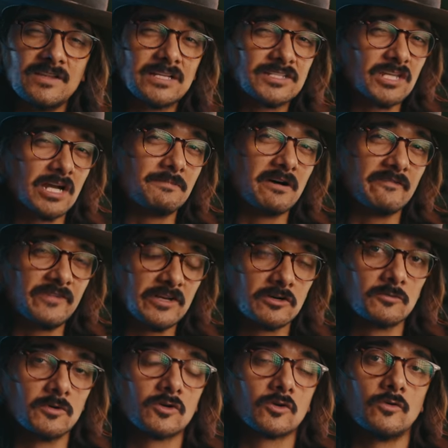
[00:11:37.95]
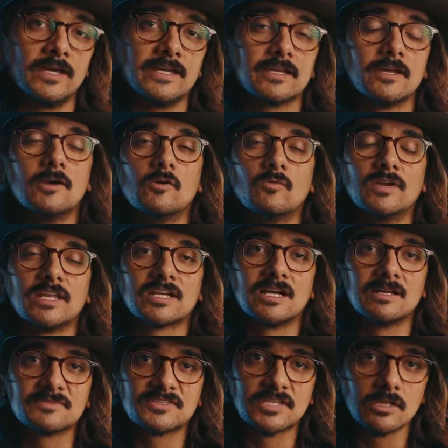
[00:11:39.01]
Let's talk about video real quick. When it
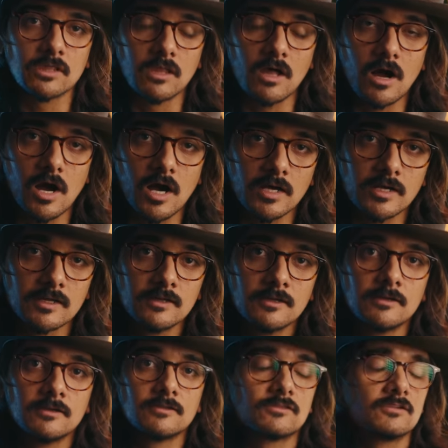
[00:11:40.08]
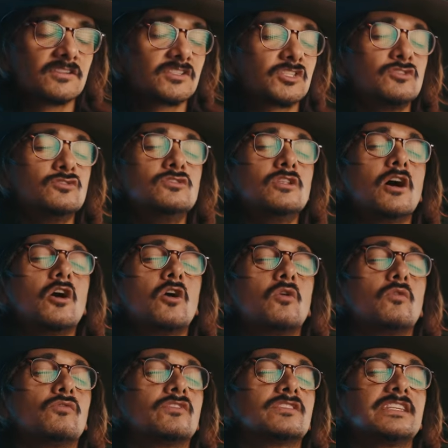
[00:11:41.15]
comes to log, there's
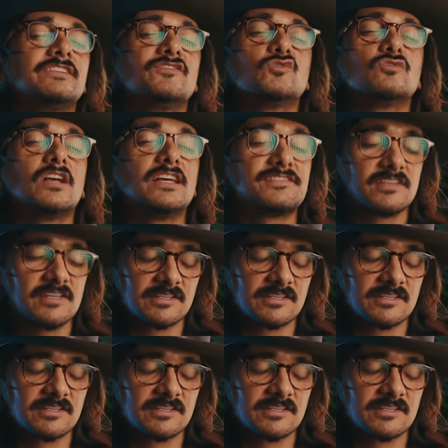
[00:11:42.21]
no, there's even less